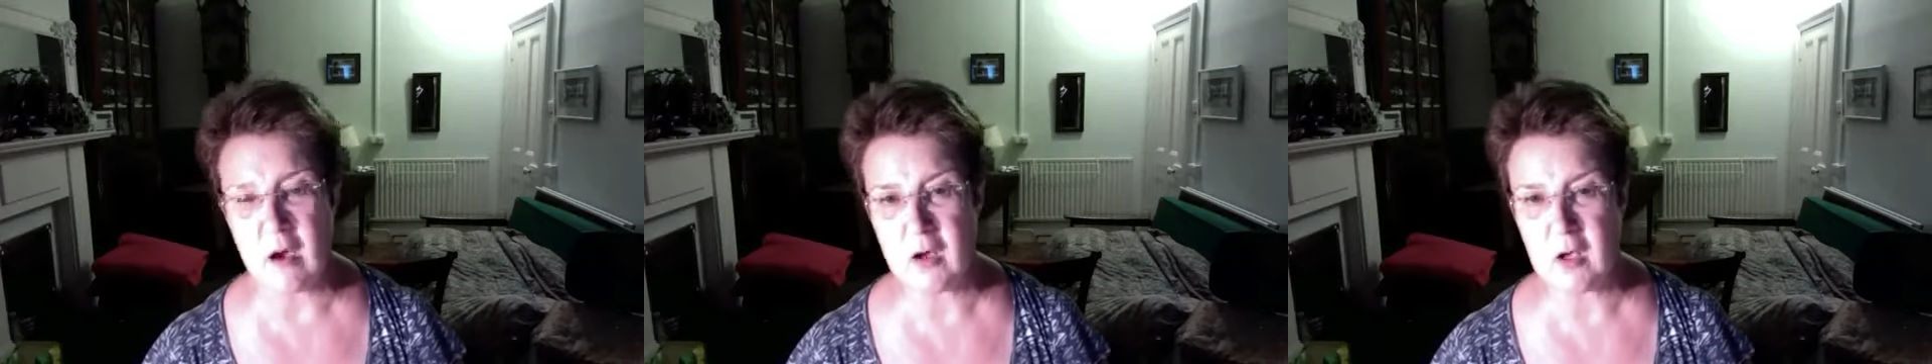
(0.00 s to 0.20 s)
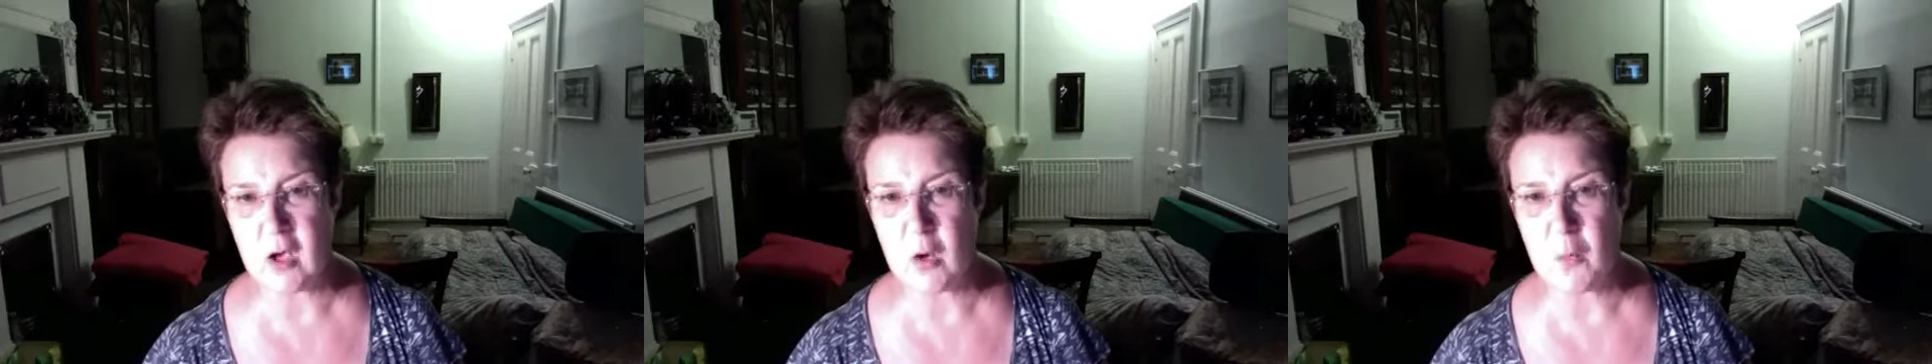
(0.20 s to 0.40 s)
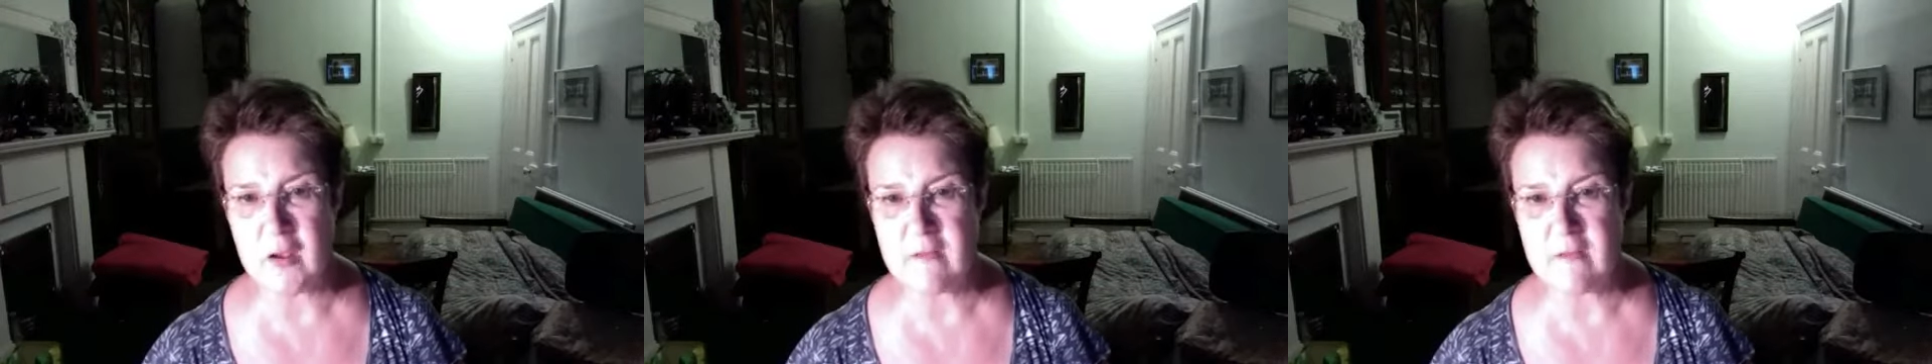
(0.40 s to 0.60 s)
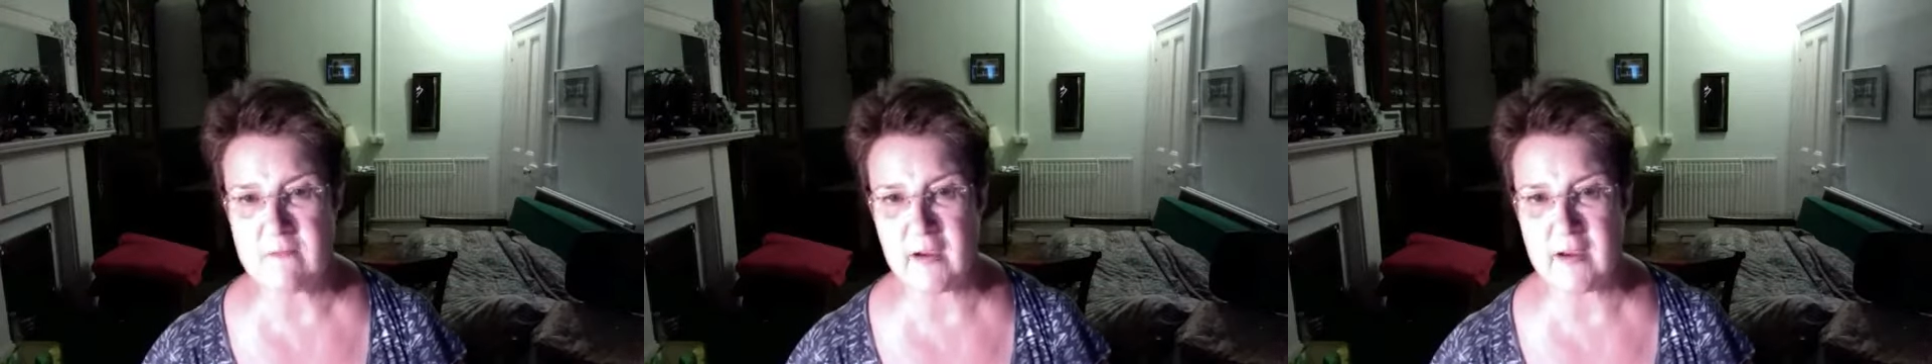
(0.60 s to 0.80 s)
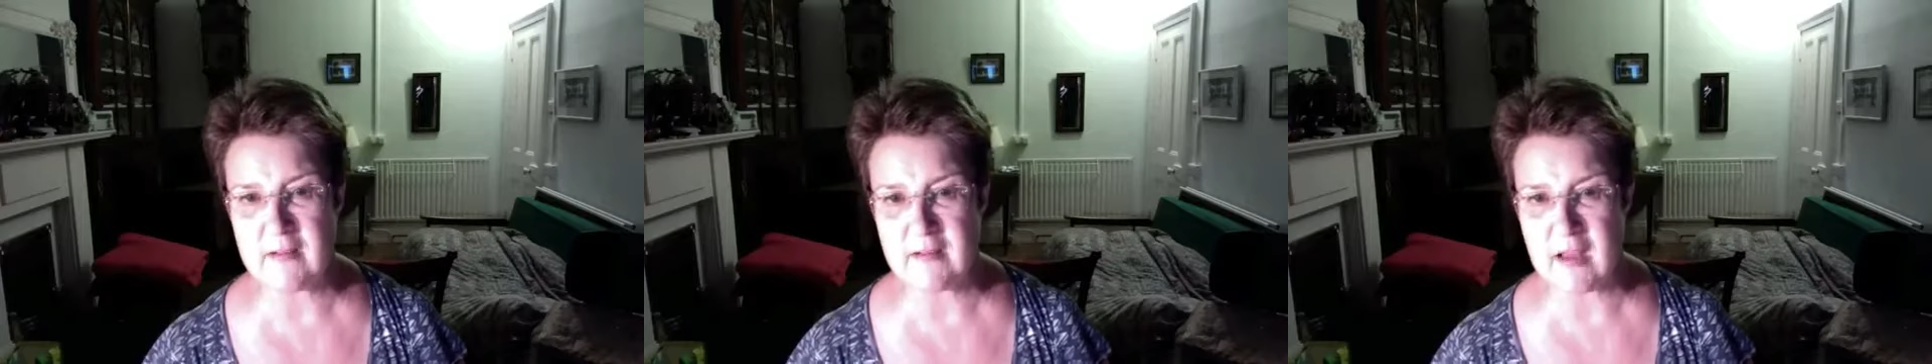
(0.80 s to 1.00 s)
I'll go away,
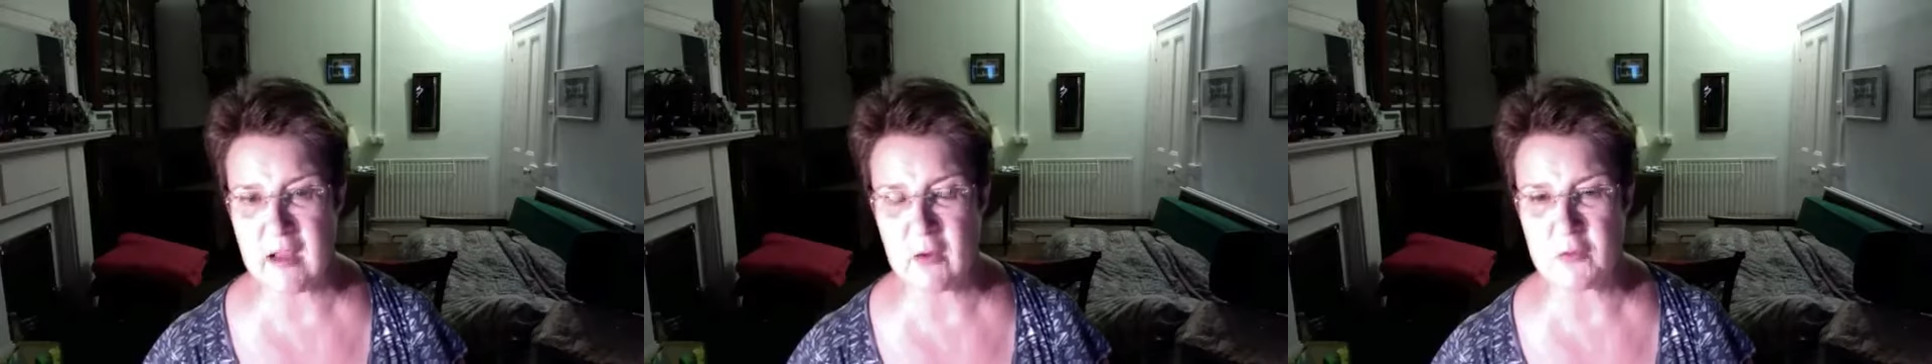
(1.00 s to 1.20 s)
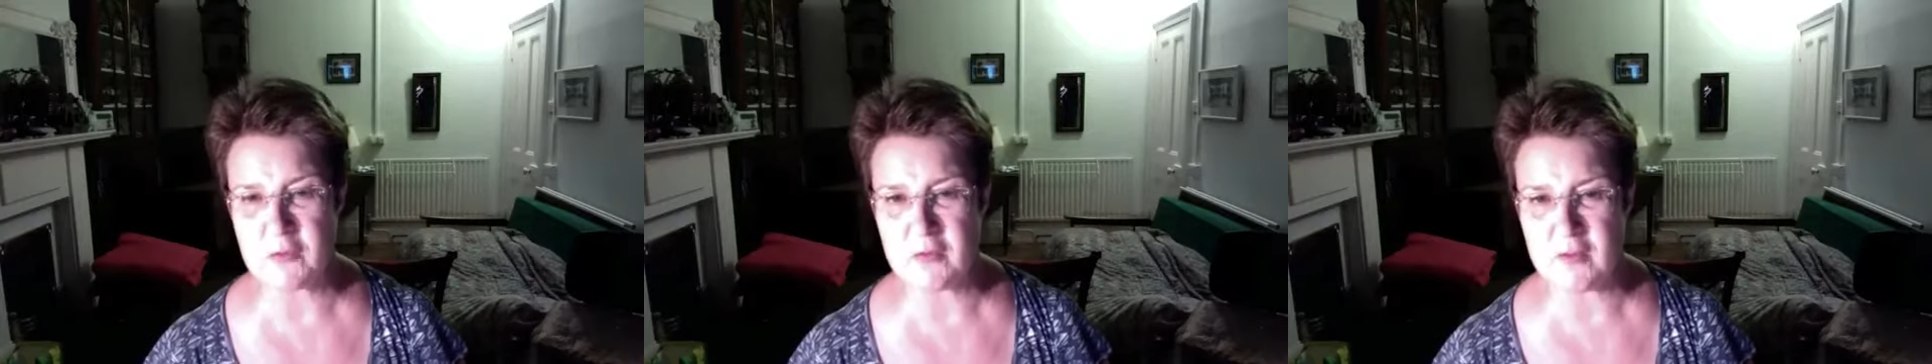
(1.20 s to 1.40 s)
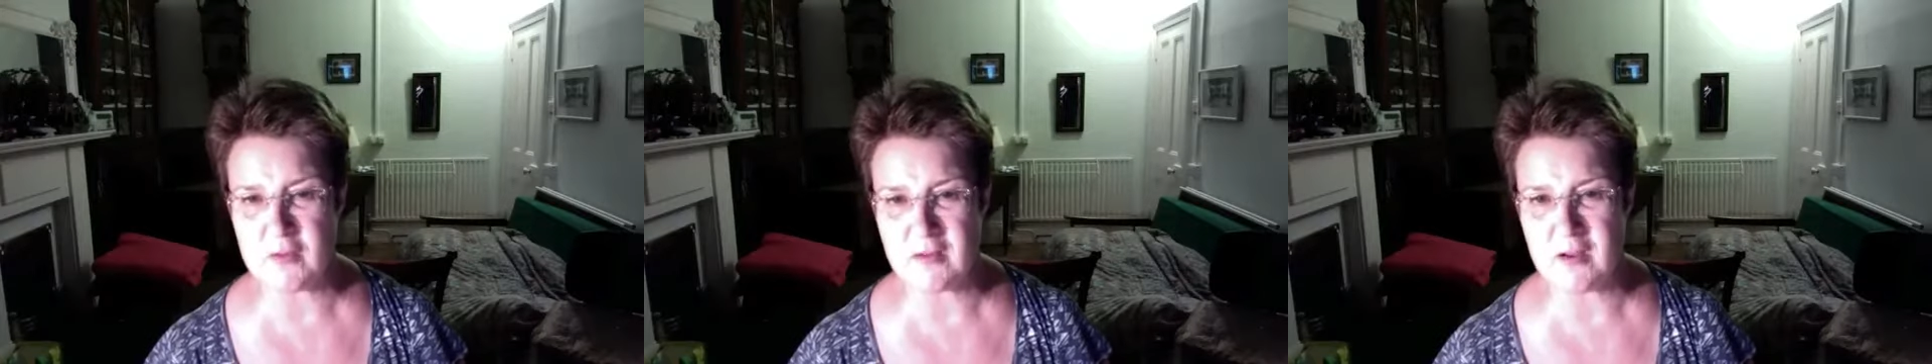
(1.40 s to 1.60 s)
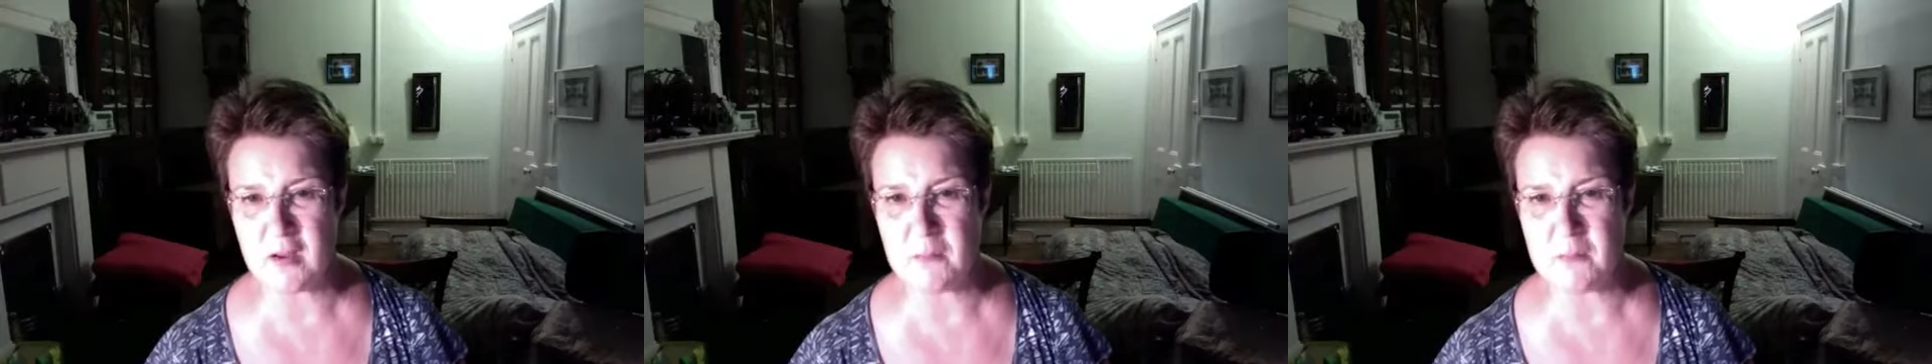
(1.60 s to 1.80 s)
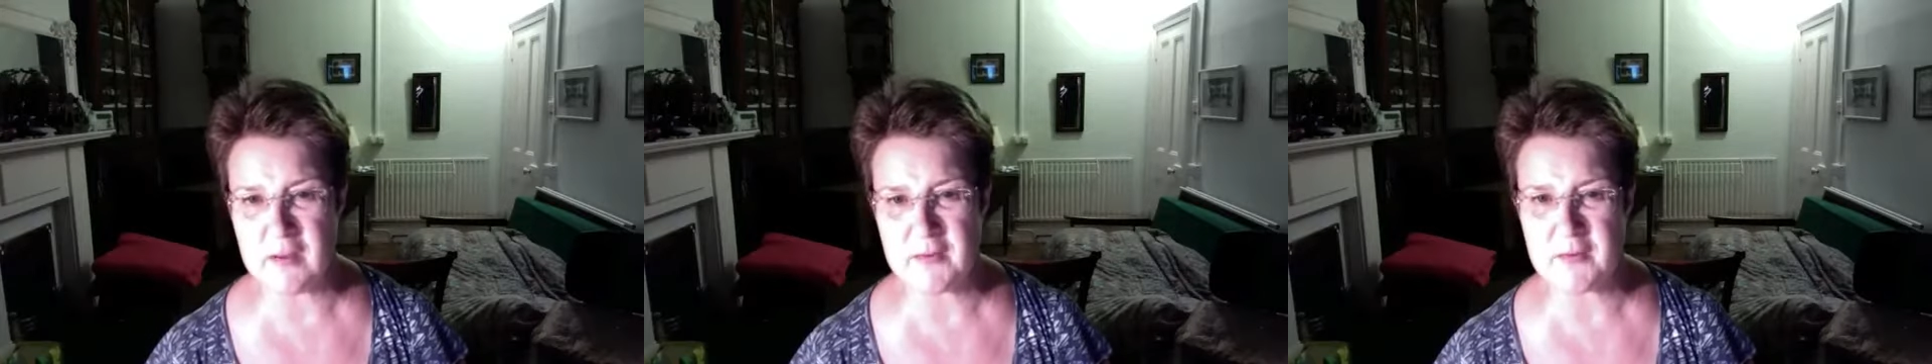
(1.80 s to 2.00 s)
find out, and
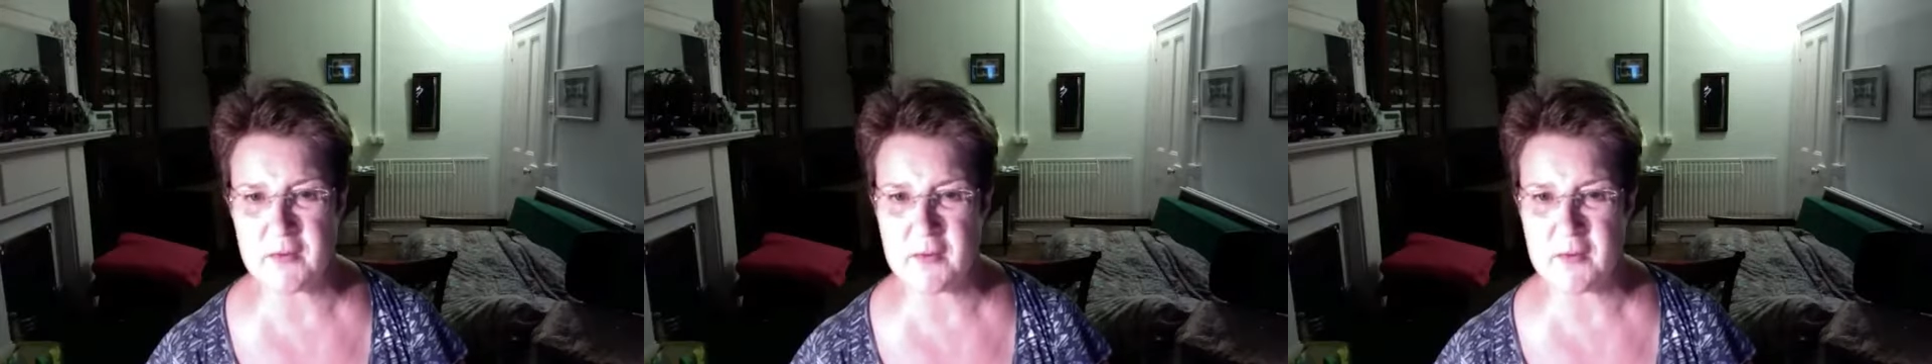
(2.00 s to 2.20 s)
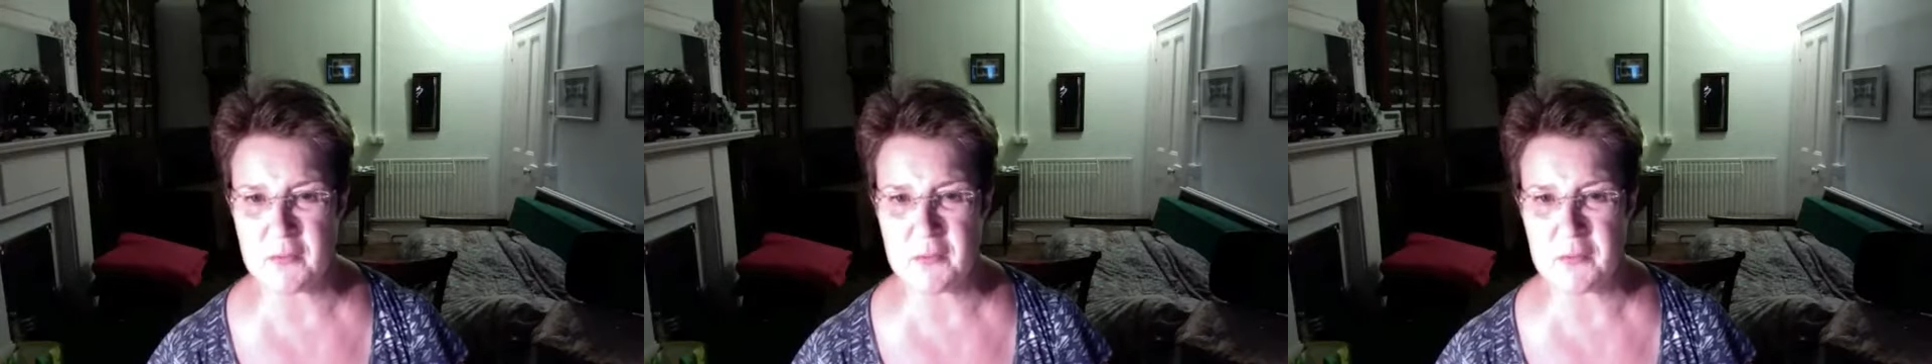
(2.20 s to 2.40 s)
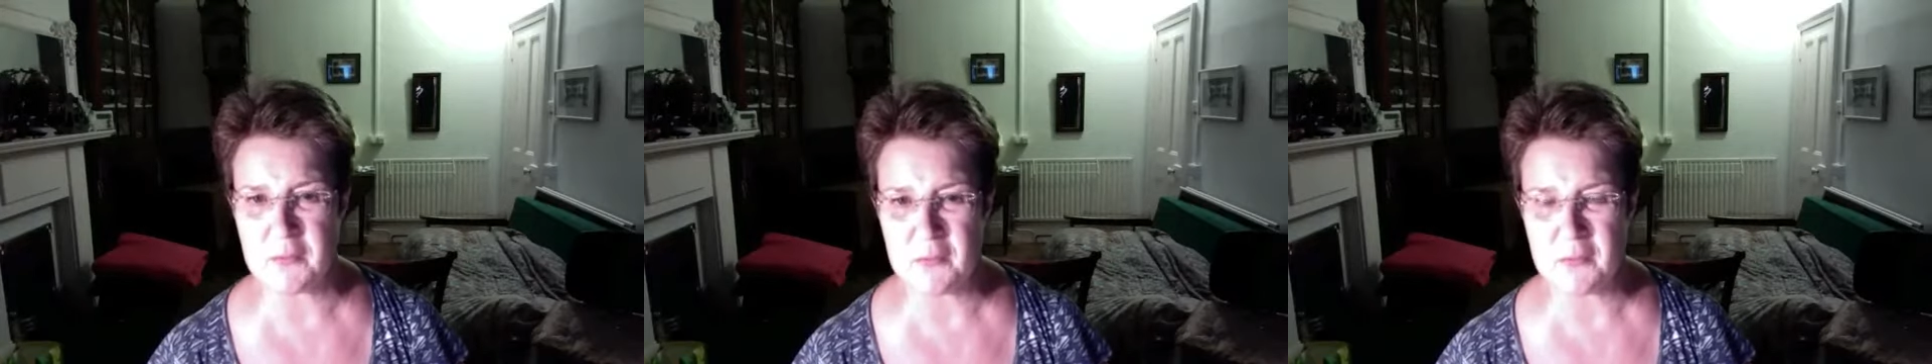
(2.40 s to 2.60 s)
come back to you."